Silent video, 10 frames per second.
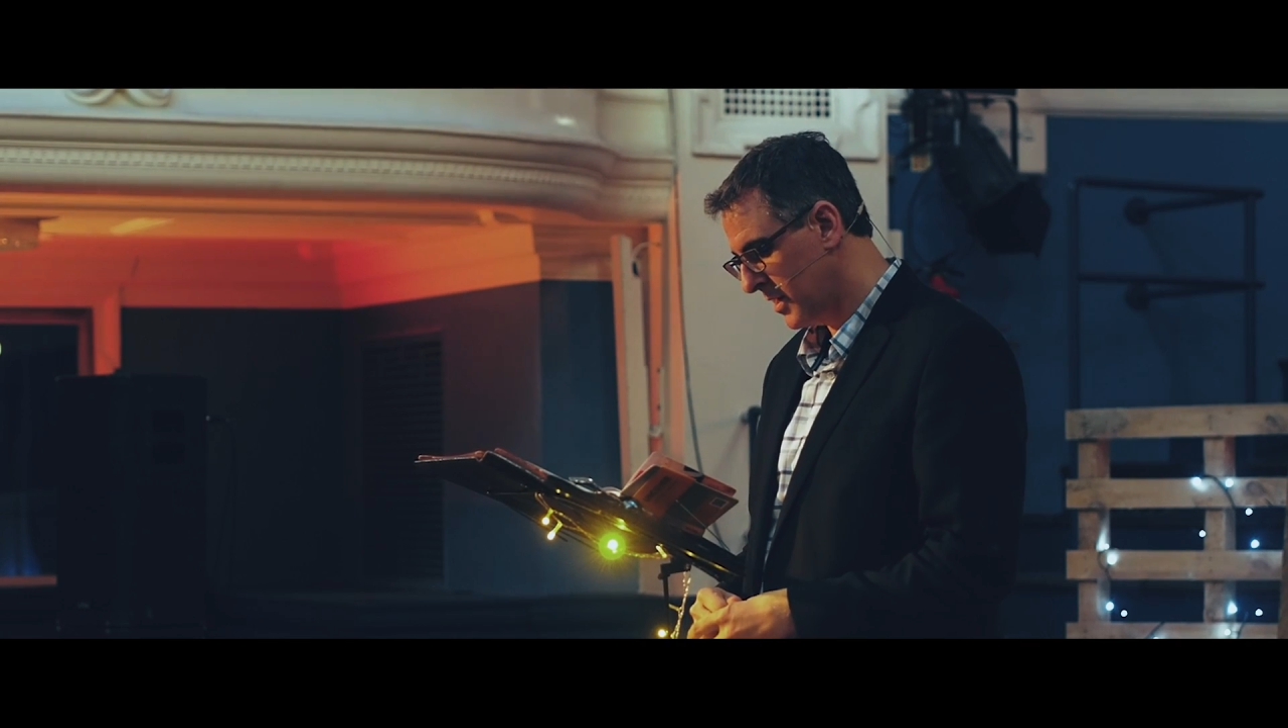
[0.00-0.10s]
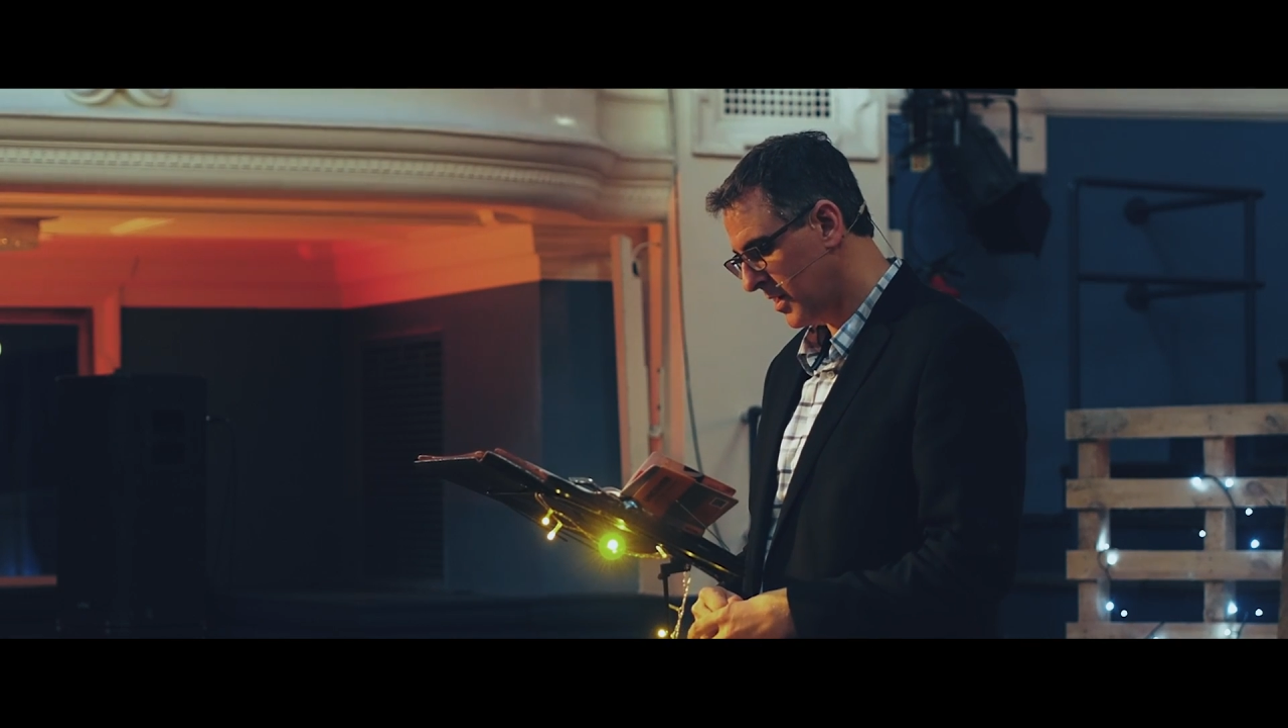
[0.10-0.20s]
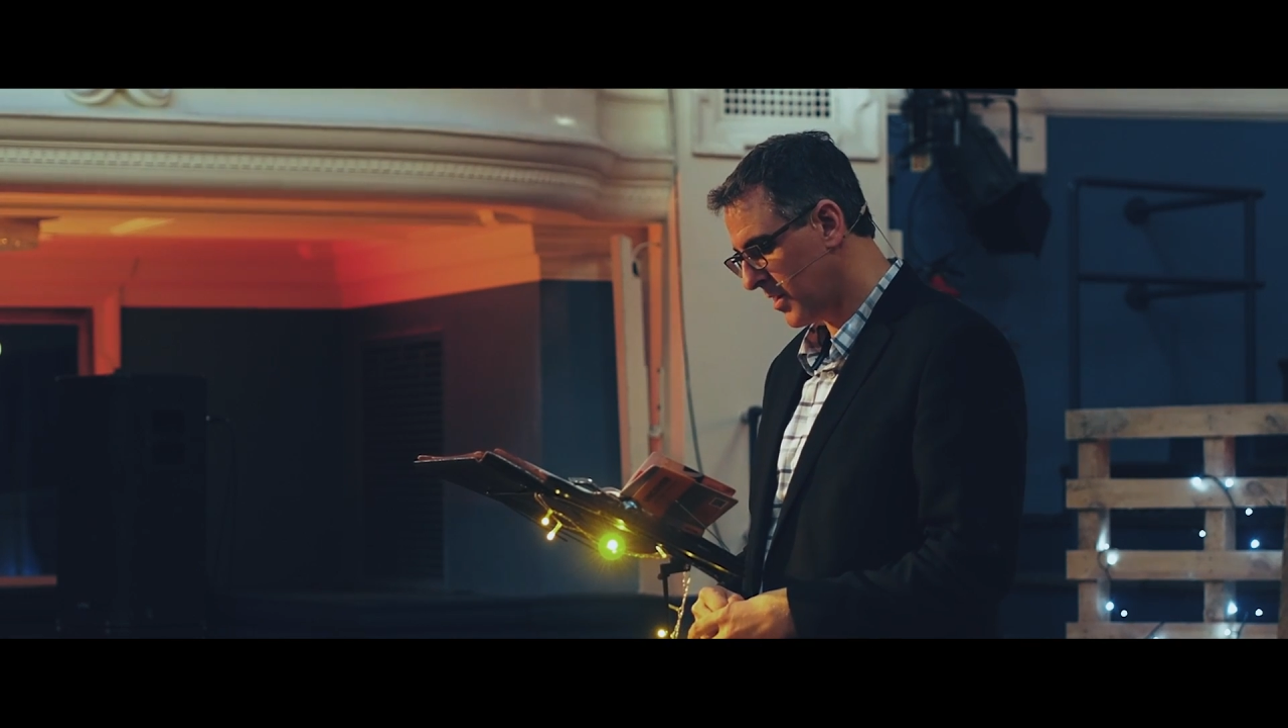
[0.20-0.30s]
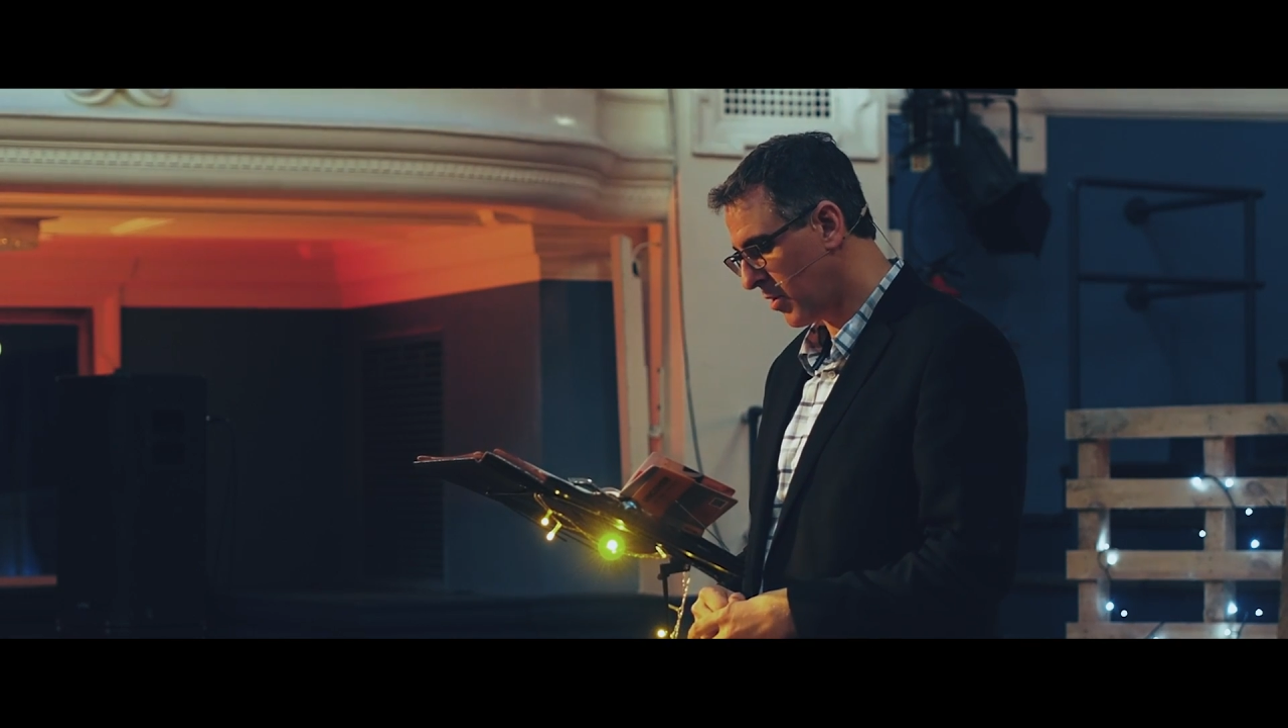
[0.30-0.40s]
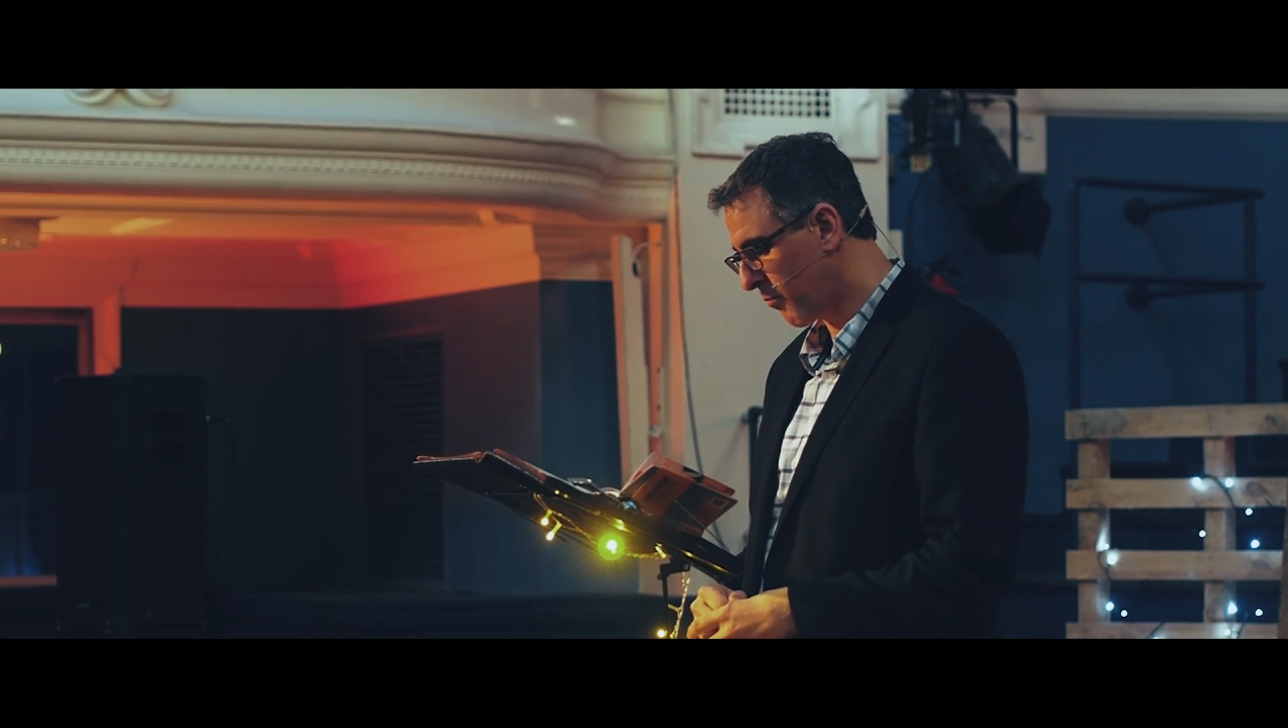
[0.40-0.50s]

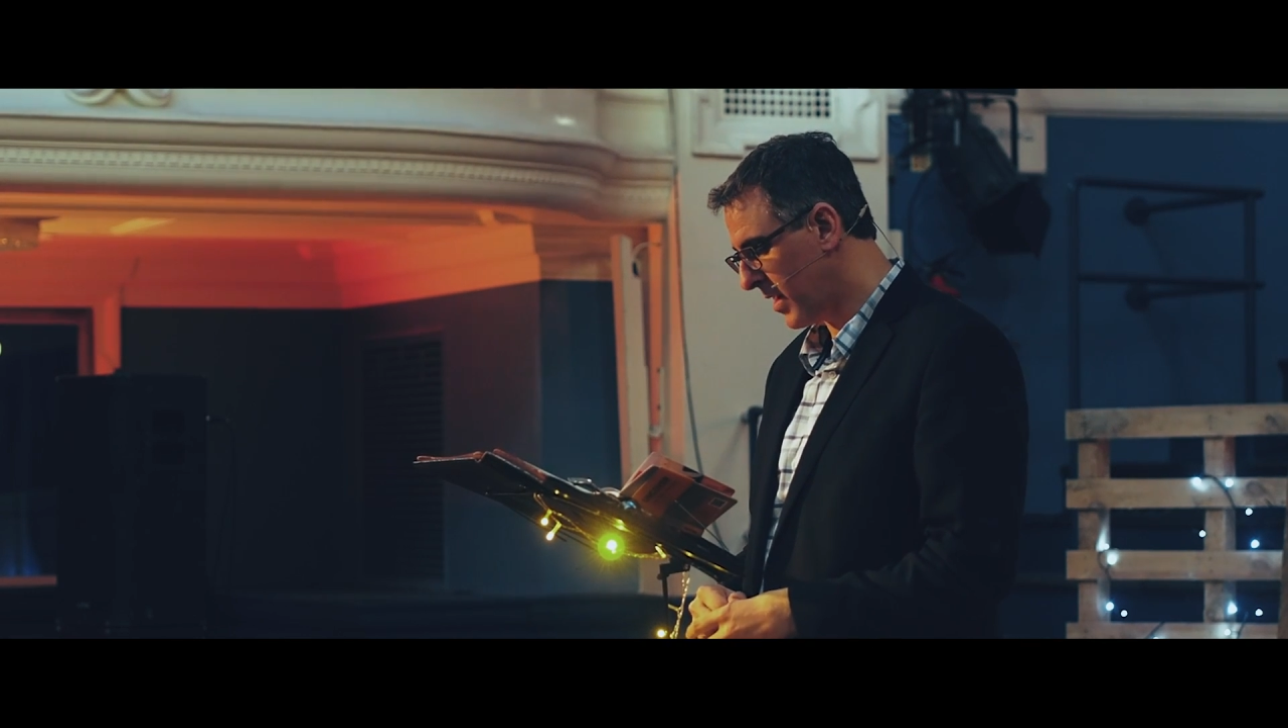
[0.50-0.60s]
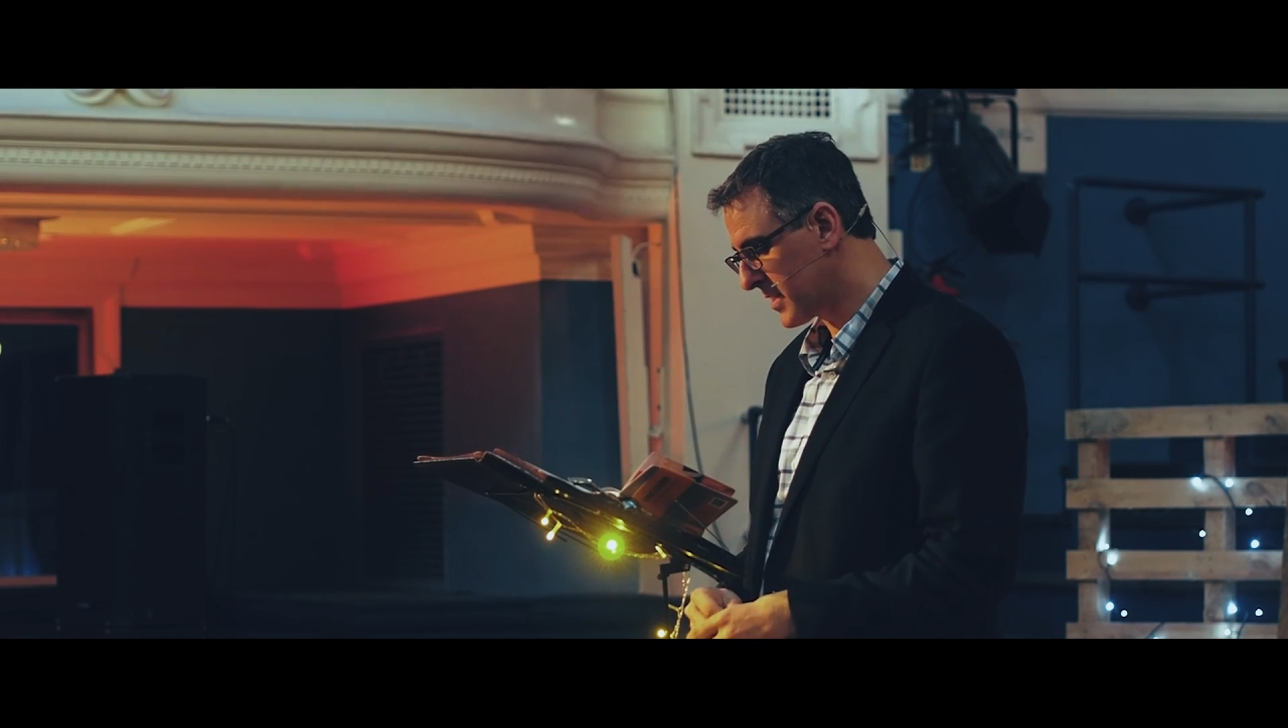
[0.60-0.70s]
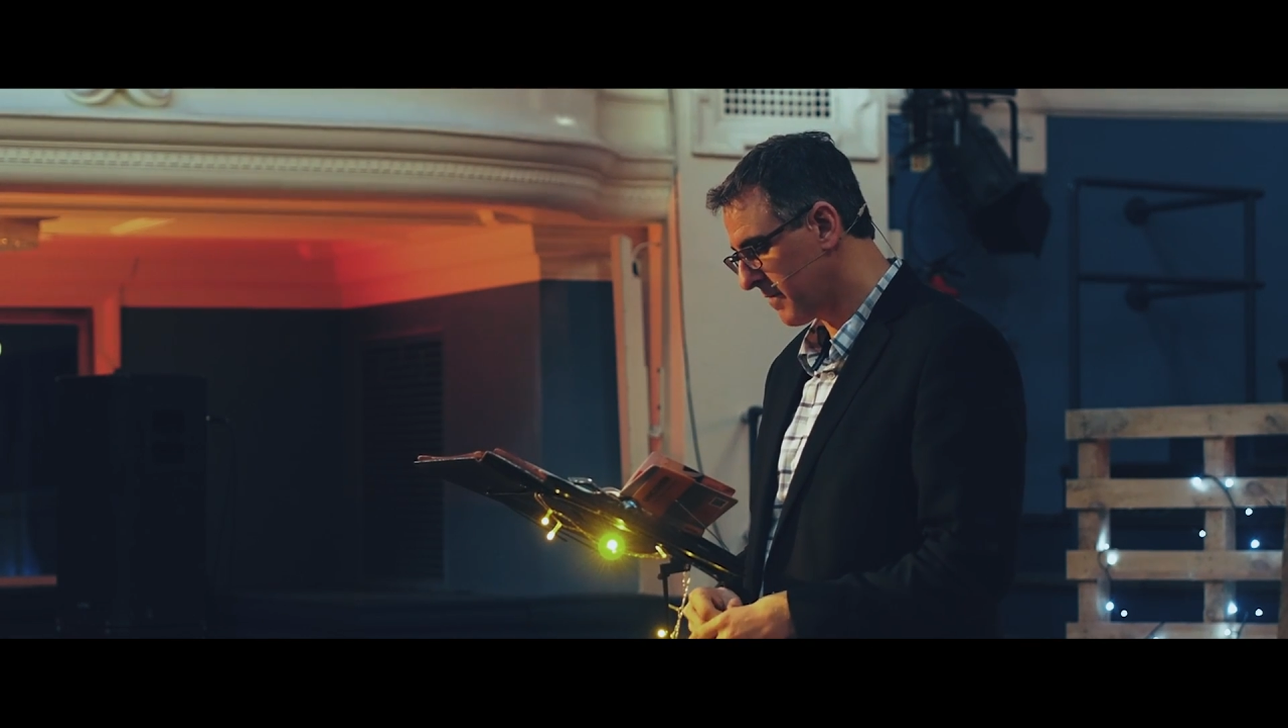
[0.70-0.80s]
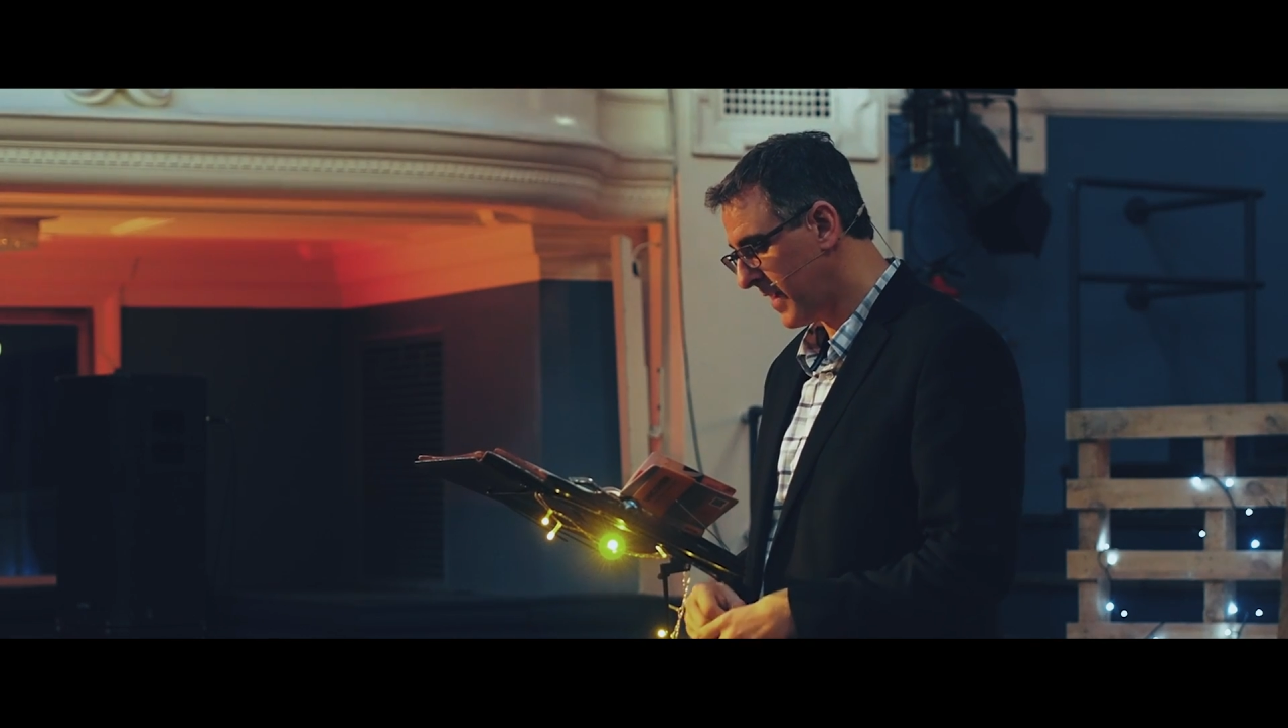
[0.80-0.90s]
in a comprehensive